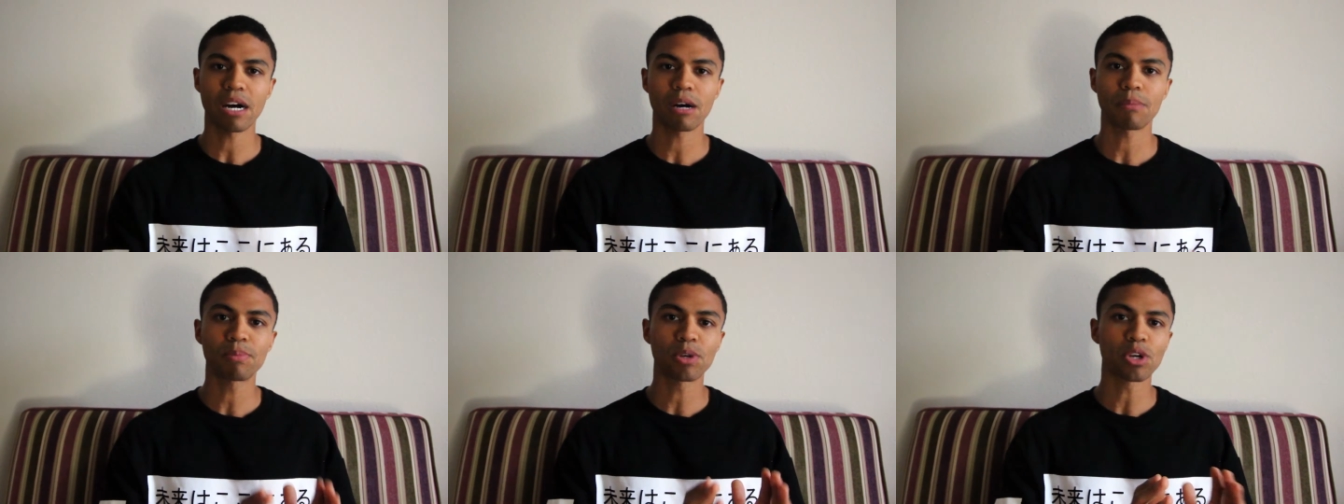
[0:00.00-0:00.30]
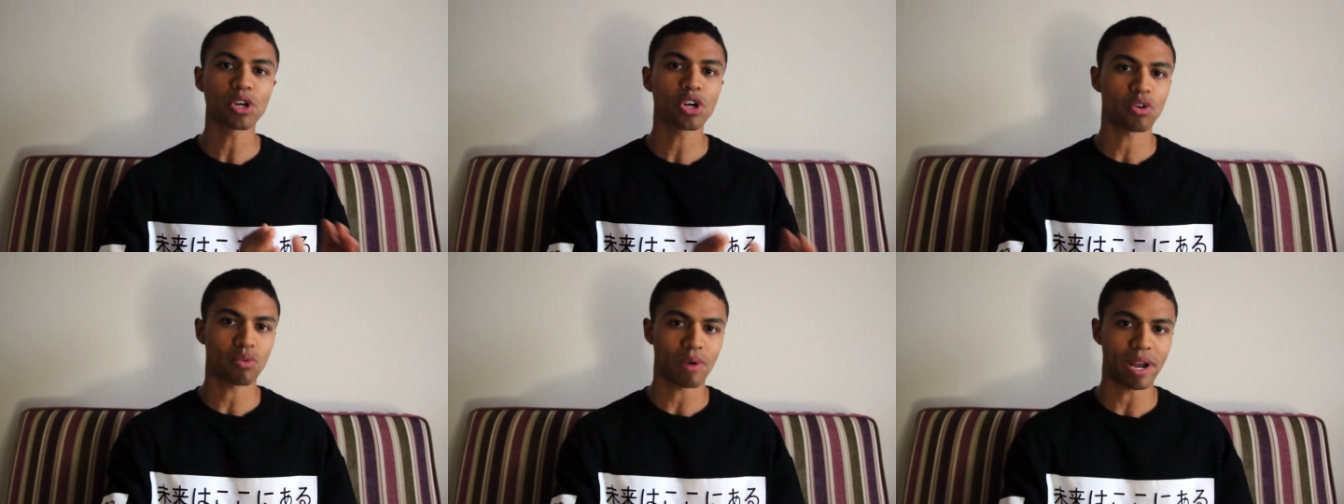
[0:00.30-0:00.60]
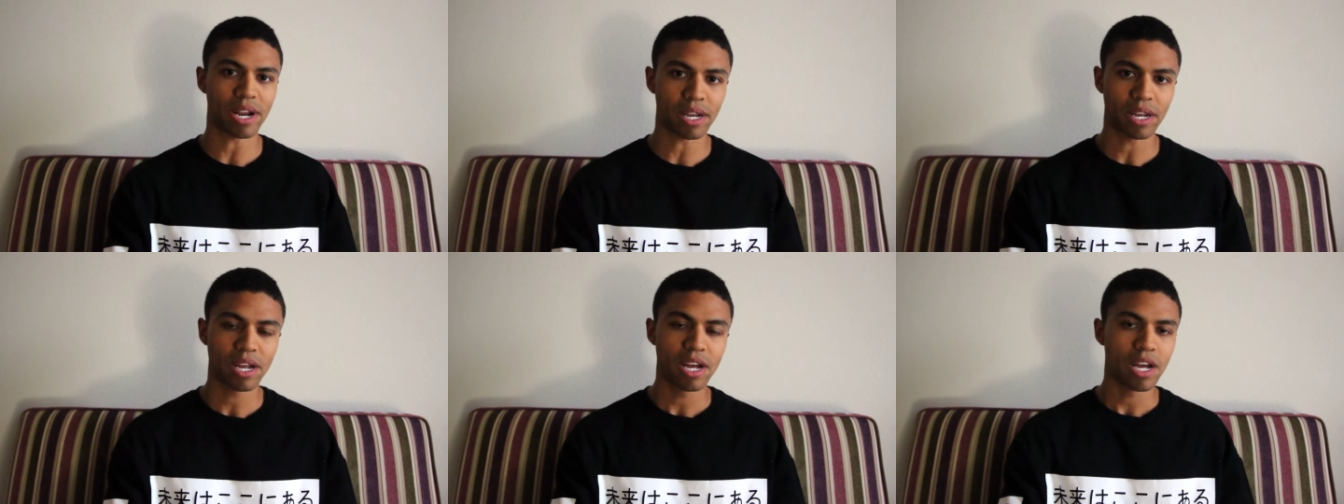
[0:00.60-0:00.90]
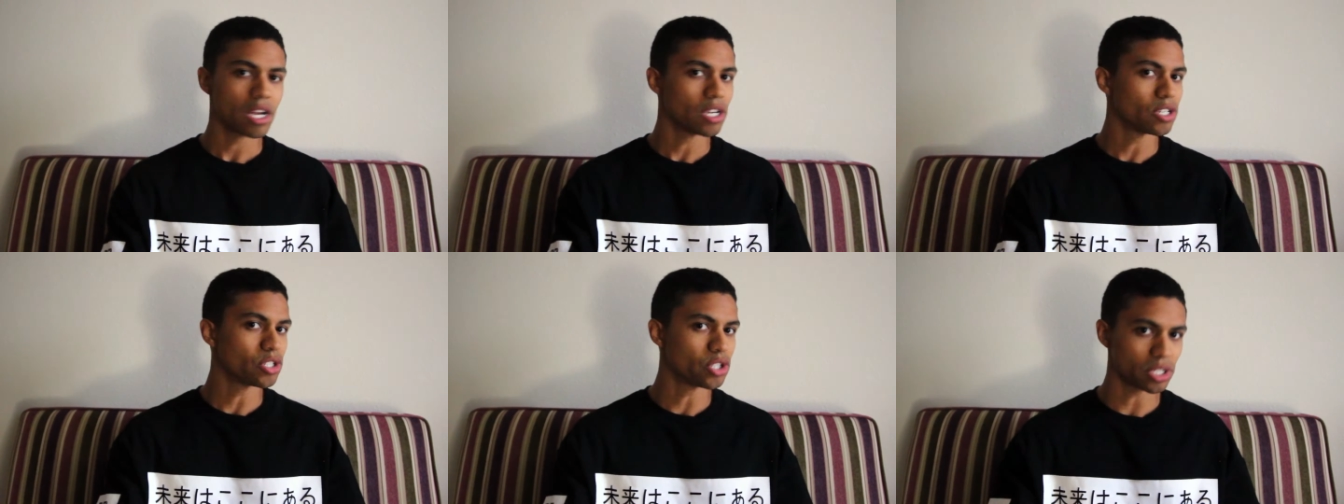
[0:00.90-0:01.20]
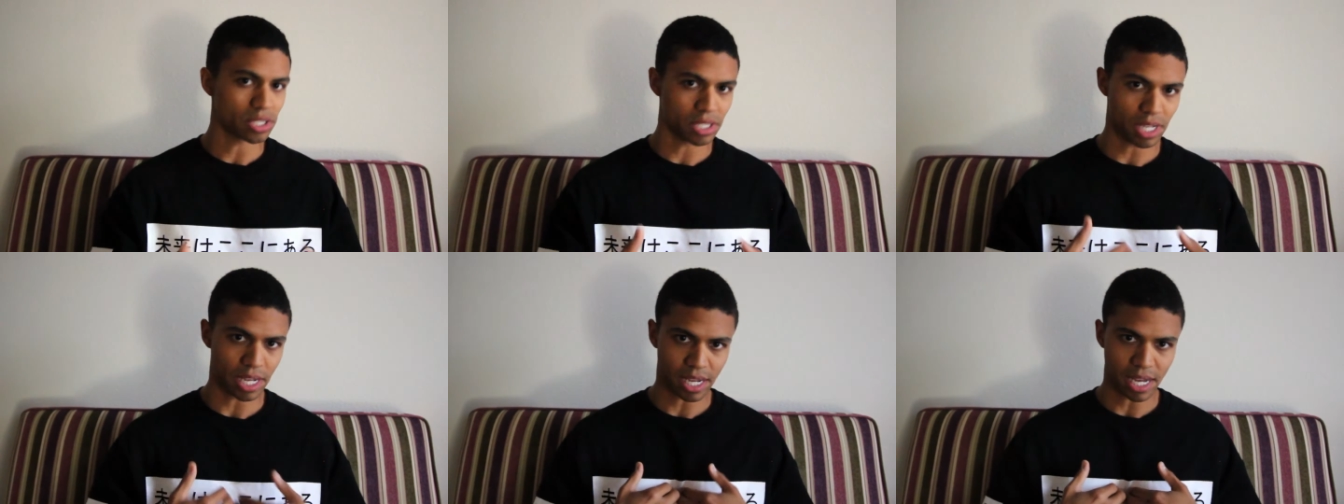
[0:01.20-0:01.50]
up your credit
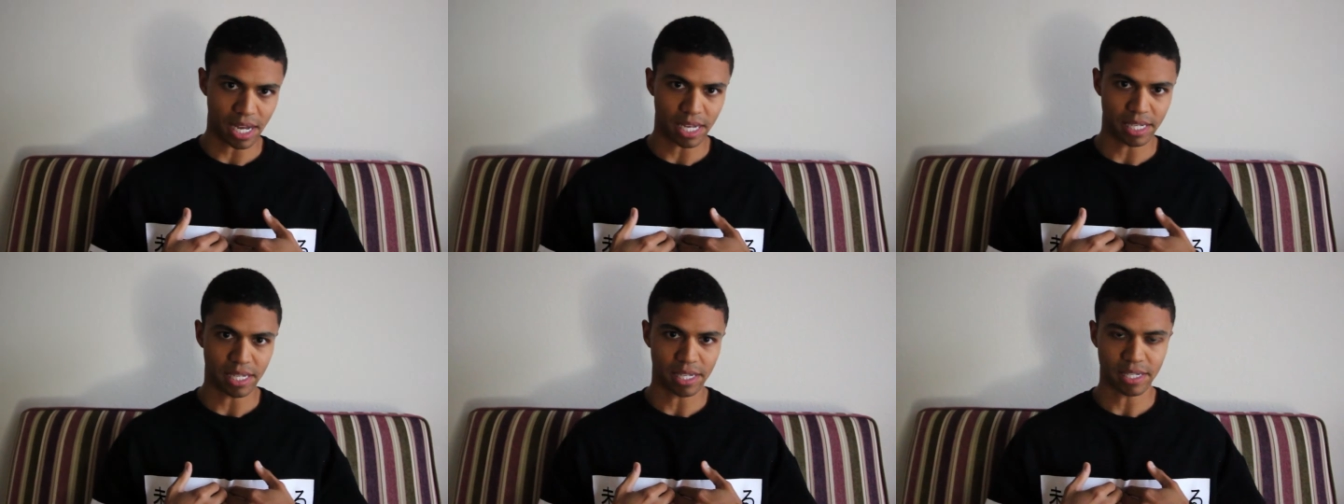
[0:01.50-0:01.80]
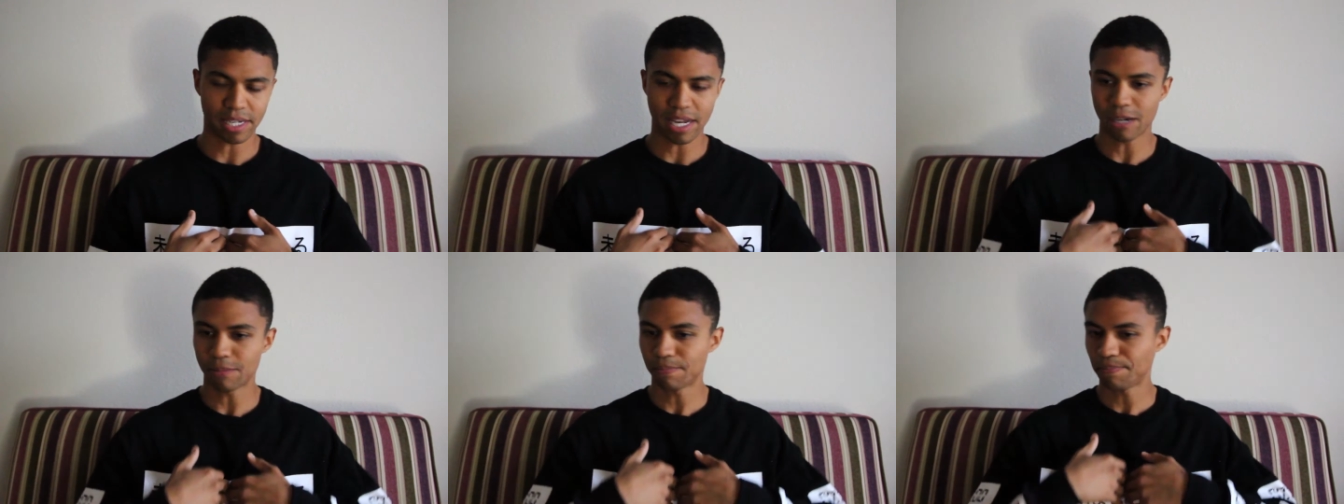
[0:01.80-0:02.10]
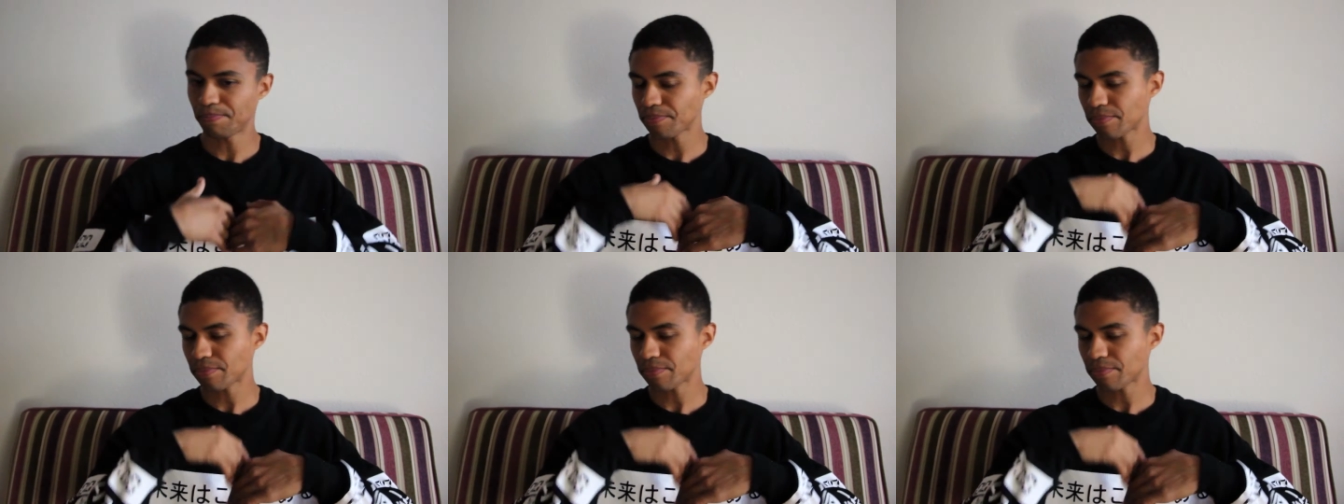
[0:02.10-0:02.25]
just like I did. Now,